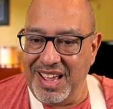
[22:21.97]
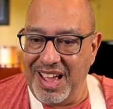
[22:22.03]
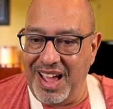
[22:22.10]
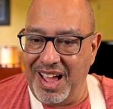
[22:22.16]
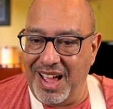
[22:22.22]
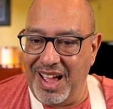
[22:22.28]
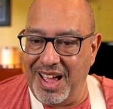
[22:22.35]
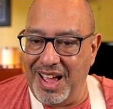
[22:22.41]

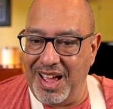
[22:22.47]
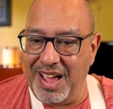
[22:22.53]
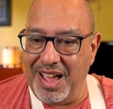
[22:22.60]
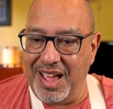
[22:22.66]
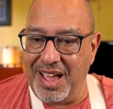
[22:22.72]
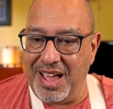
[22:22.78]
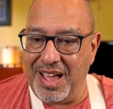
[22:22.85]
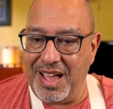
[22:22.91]

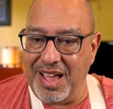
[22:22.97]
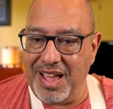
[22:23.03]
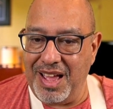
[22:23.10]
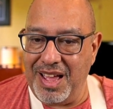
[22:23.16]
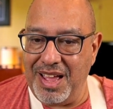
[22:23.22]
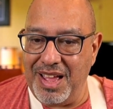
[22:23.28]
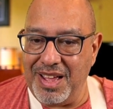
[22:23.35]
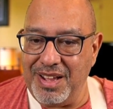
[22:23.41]

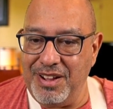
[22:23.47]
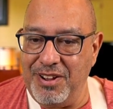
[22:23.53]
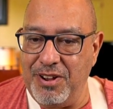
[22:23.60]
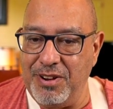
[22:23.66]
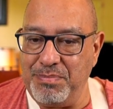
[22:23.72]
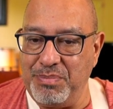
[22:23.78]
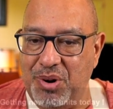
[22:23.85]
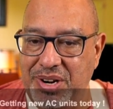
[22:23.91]

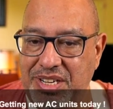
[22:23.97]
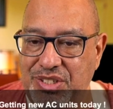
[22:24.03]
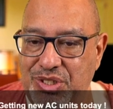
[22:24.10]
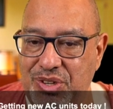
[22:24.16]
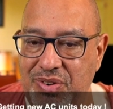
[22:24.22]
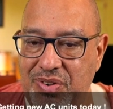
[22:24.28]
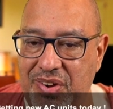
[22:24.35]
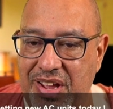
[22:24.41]
Good morning
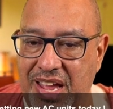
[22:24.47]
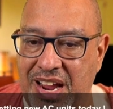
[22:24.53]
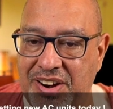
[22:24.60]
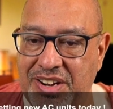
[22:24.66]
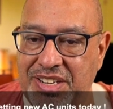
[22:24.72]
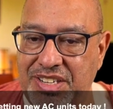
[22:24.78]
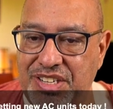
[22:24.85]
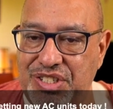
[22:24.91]
to new air
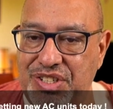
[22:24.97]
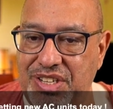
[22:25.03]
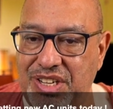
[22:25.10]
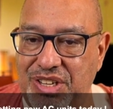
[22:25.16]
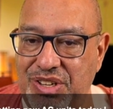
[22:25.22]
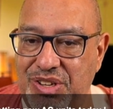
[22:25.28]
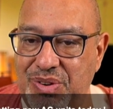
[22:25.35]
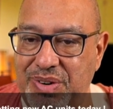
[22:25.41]

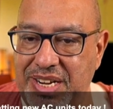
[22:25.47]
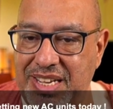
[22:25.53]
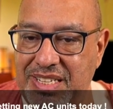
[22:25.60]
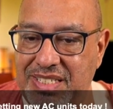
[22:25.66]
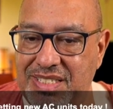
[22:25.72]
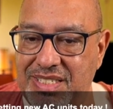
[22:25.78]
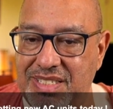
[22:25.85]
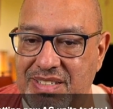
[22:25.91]
conditioning
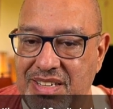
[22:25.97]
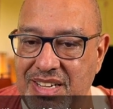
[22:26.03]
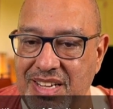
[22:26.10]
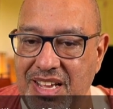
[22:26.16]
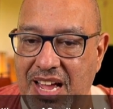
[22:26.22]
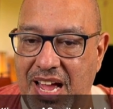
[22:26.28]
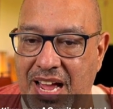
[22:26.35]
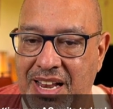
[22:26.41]
units.
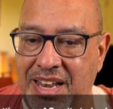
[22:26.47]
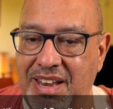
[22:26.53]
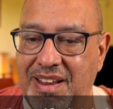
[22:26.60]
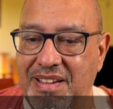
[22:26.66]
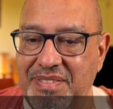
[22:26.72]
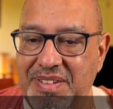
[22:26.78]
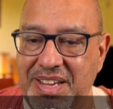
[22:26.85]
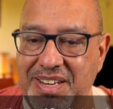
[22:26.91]
I
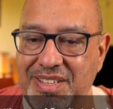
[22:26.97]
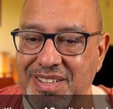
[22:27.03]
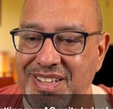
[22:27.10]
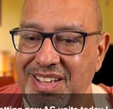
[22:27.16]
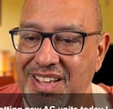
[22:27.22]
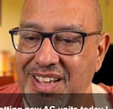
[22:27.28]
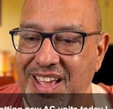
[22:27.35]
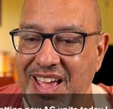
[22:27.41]
love it.
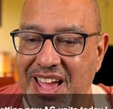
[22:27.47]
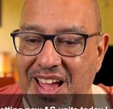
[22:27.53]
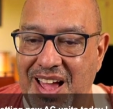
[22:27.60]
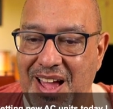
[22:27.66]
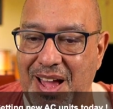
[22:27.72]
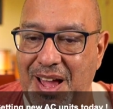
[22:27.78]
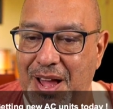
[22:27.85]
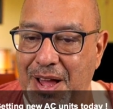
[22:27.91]

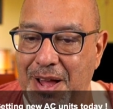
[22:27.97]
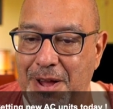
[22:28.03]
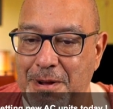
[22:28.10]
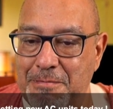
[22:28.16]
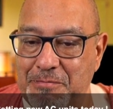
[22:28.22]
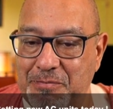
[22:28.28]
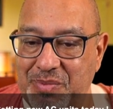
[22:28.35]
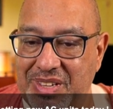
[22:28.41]

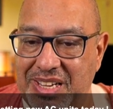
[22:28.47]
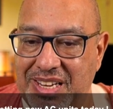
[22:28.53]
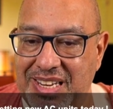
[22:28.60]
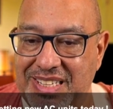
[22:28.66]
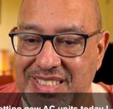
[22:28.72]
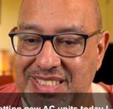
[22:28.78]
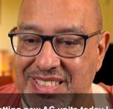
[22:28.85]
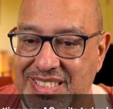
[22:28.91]

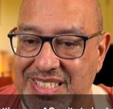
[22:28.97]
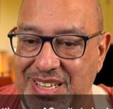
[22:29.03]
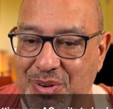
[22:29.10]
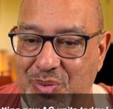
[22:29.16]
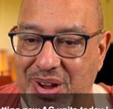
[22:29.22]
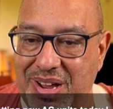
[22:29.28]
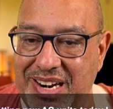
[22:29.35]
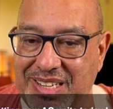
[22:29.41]
Let's see
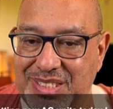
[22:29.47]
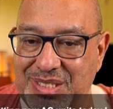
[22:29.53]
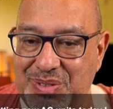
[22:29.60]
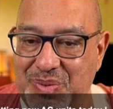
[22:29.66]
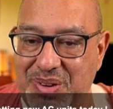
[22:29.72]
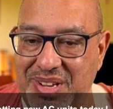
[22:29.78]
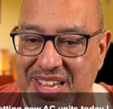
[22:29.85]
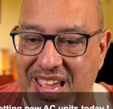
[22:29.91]
what else
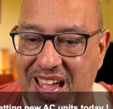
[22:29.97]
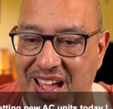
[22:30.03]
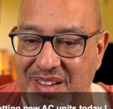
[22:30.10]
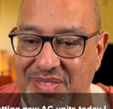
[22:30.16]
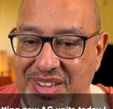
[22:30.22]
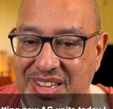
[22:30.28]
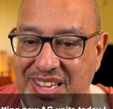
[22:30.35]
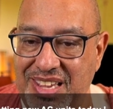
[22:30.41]
we
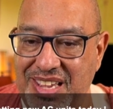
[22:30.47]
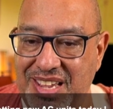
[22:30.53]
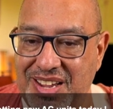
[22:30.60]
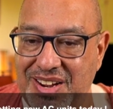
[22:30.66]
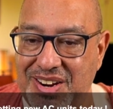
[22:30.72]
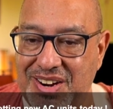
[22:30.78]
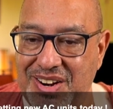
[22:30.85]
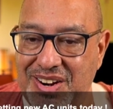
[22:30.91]
have
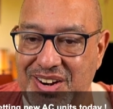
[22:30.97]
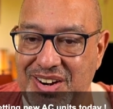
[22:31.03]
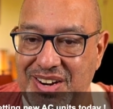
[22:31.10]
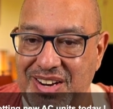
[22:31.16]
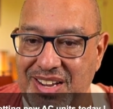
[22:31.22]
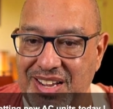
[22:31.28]
here.